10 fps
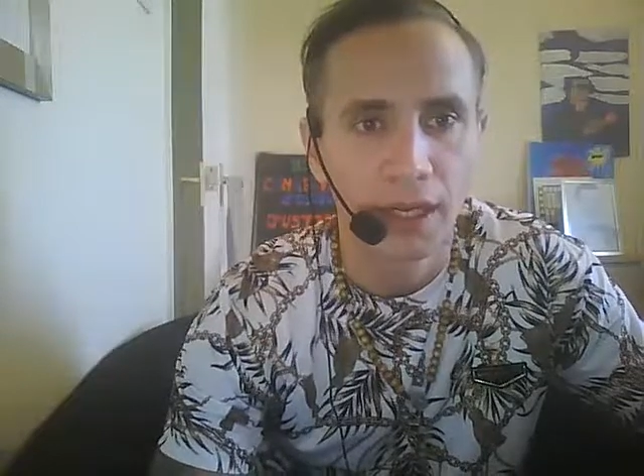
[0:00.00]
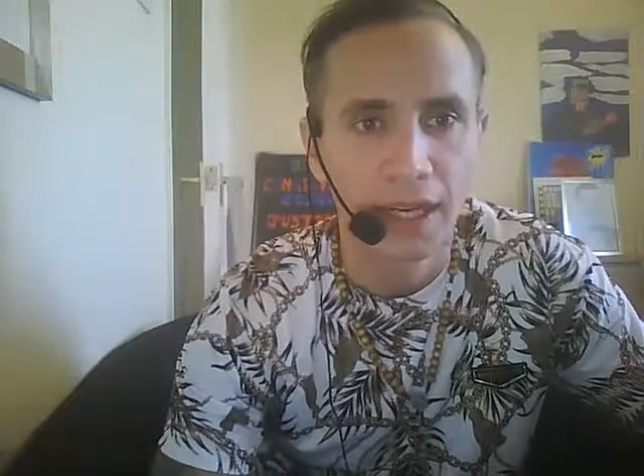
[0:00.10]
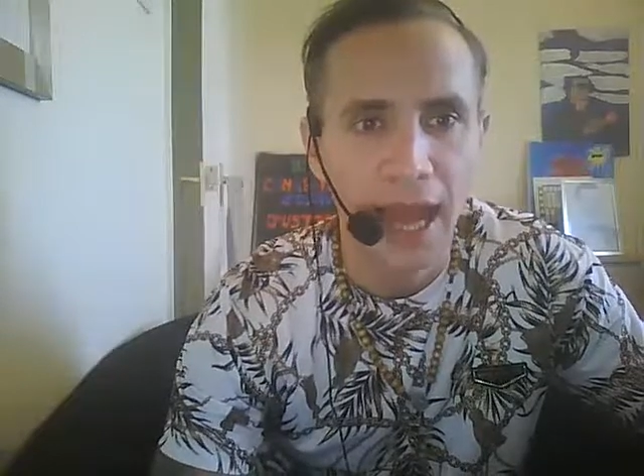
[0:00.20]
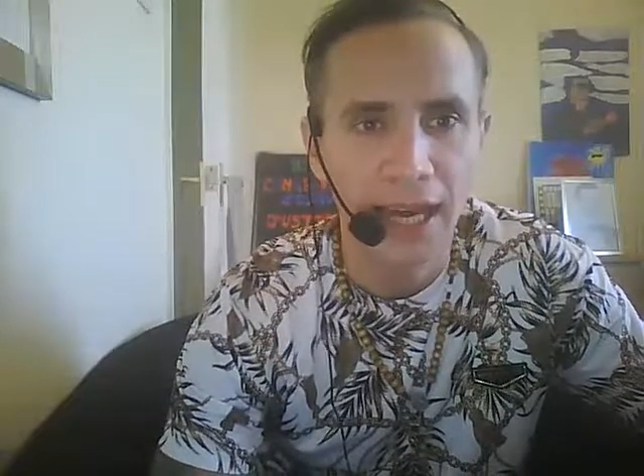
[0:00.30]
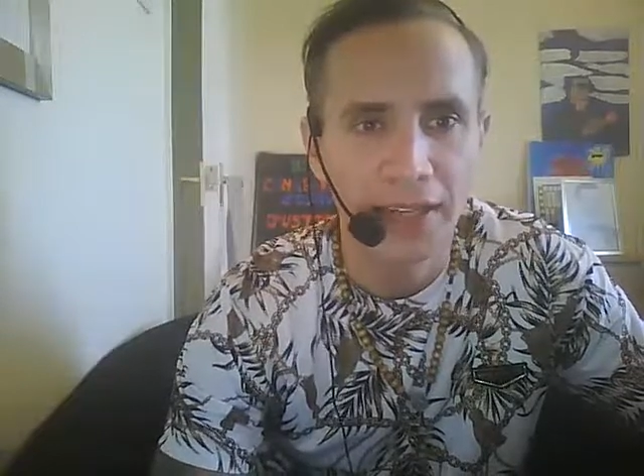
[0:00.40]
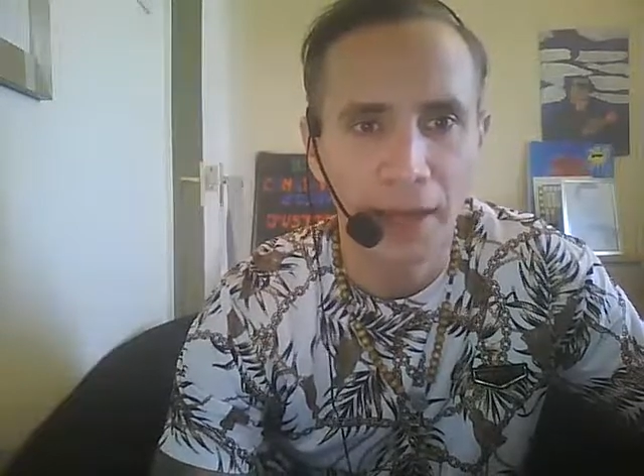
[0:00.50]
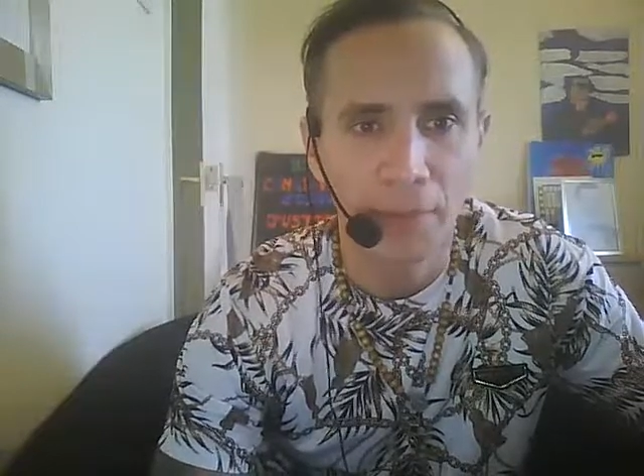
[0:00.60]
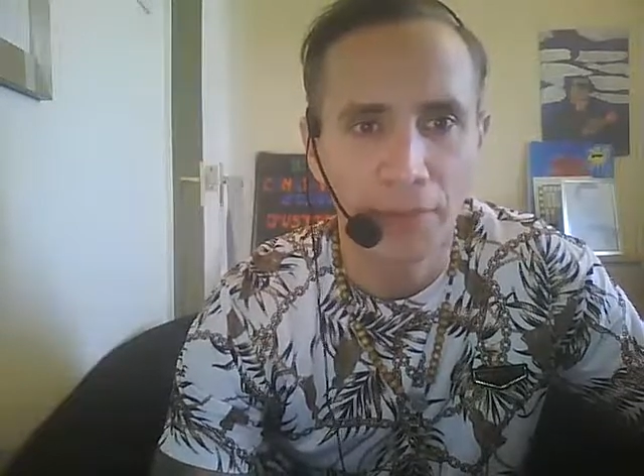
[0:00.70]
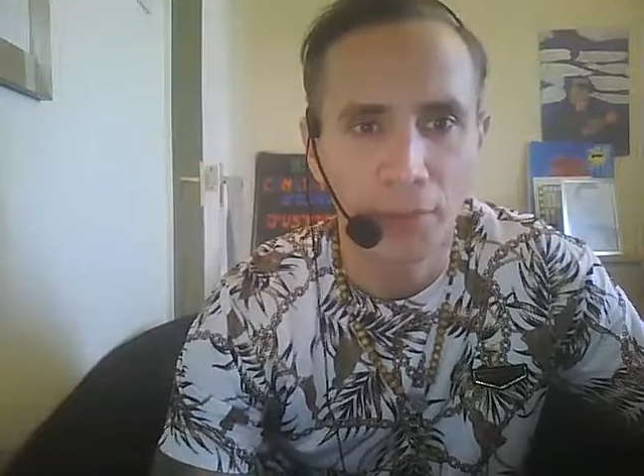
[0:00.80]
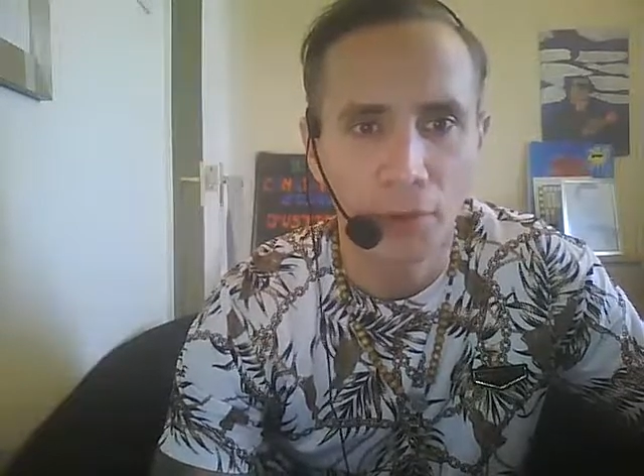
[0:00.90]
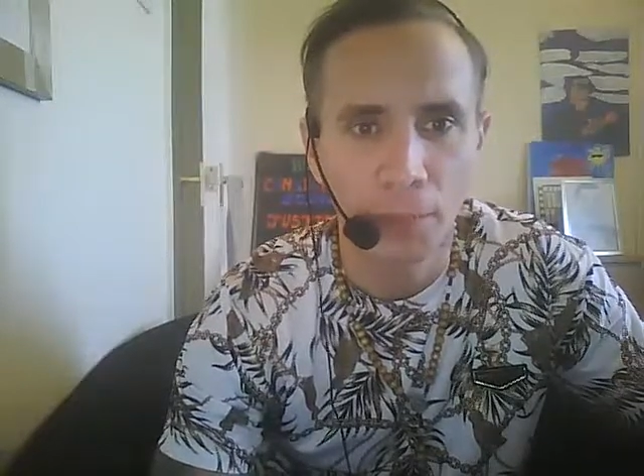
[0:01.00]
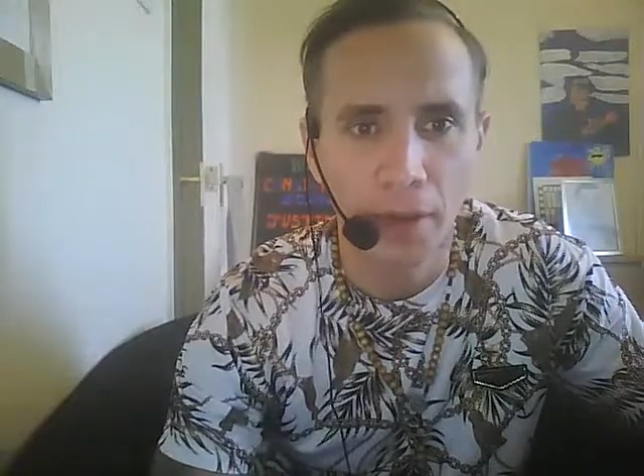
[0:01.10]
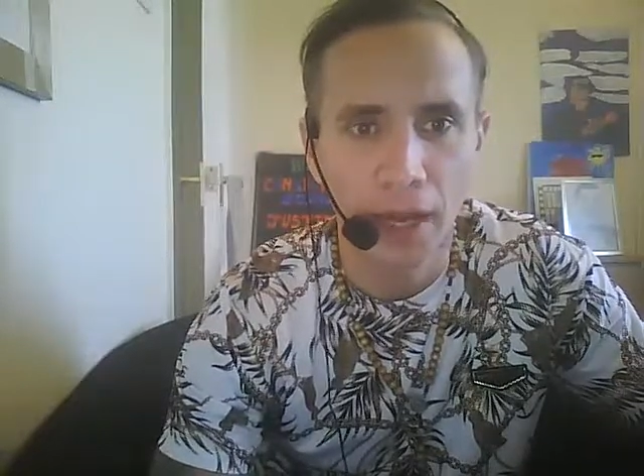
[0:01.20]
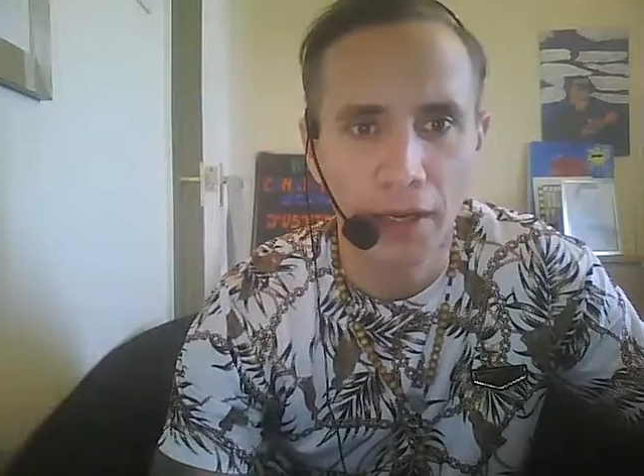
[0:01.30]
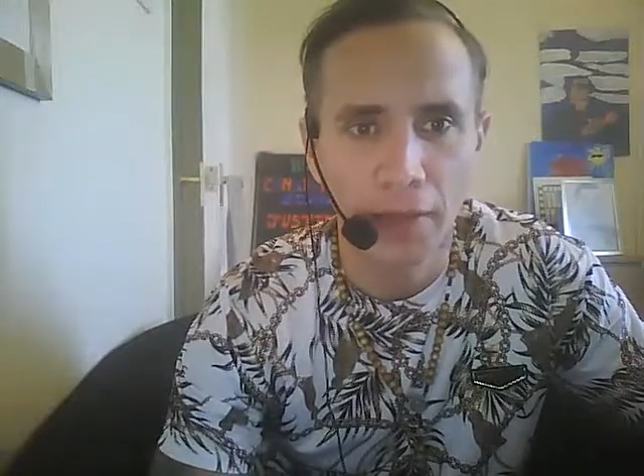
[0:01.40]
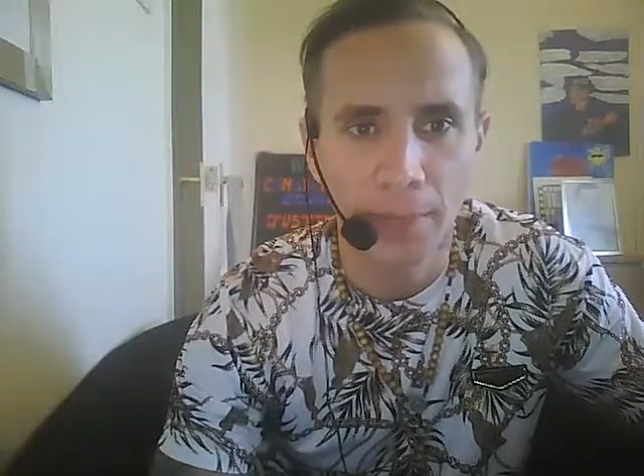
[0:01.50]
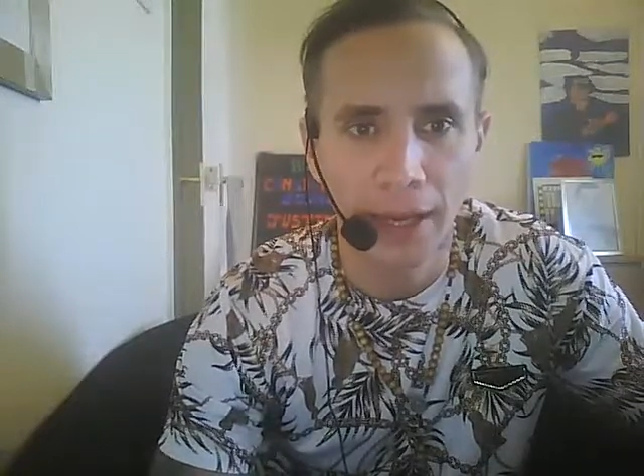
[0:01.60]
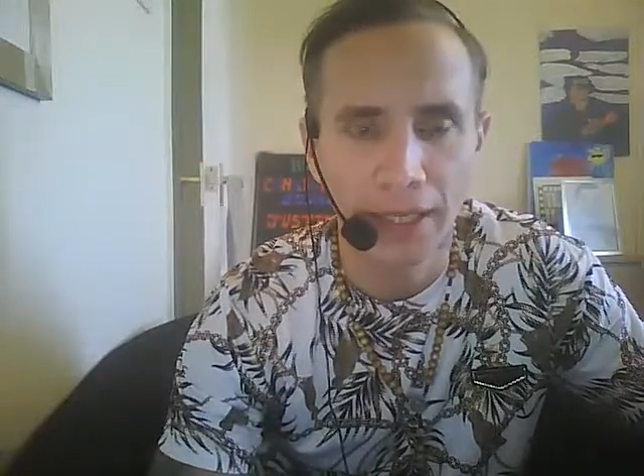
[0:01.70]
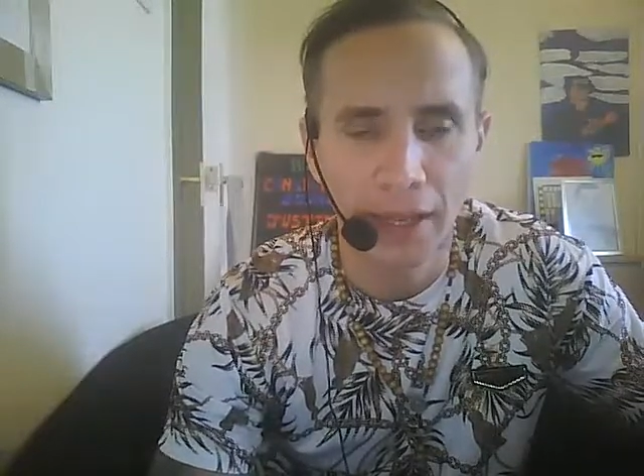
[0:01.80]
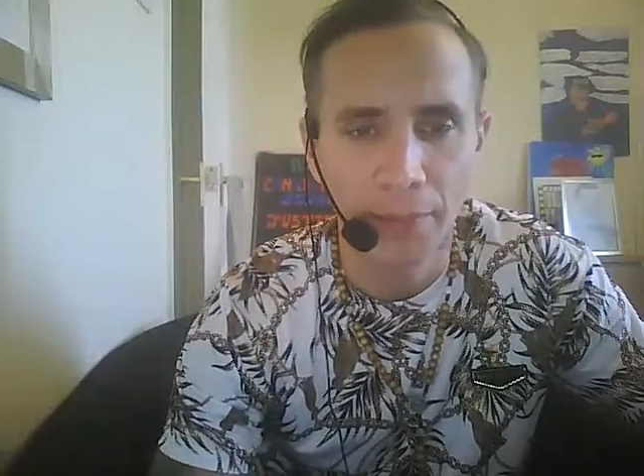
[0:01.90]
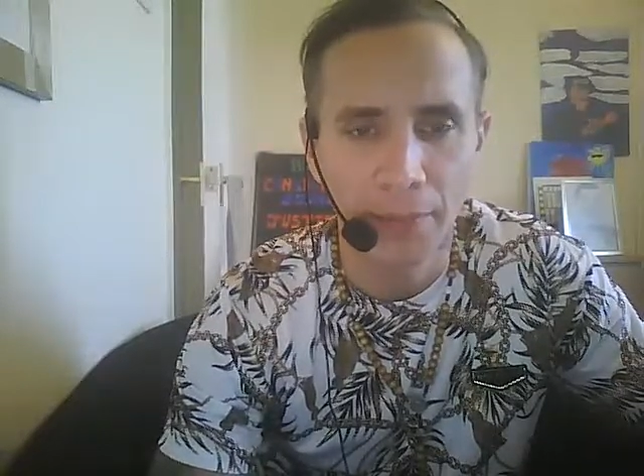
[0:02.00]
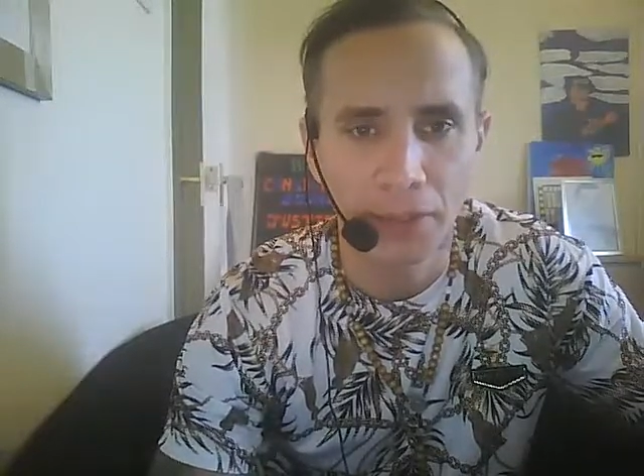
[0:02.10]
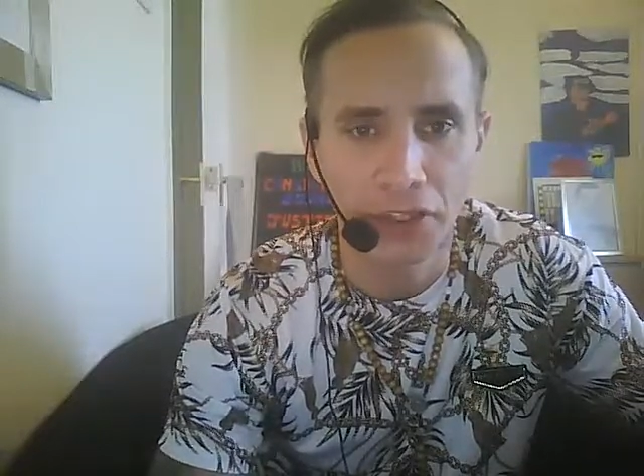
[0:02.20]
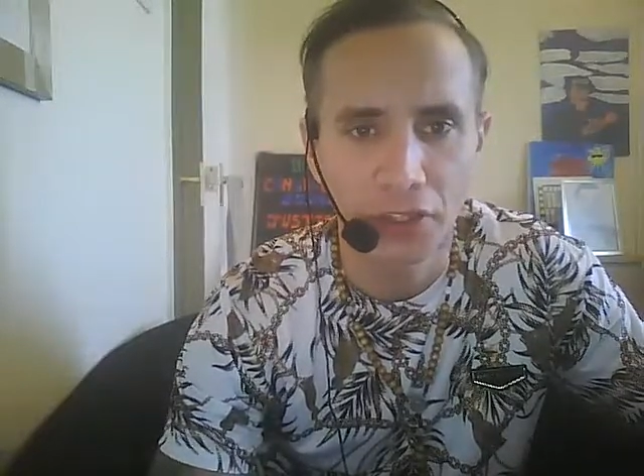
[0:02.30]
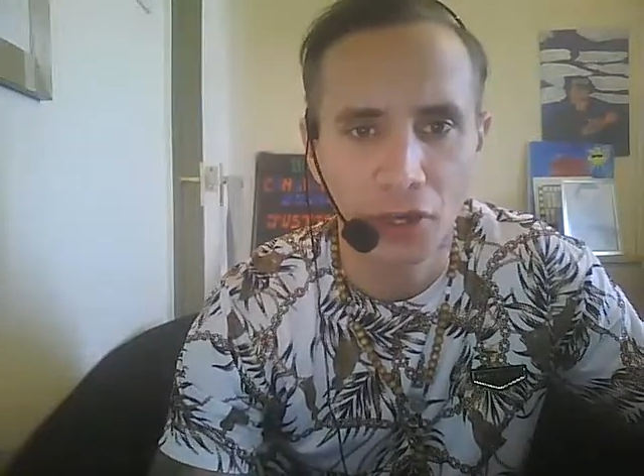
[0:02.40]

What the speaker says: They added that before the pandemic, Mr.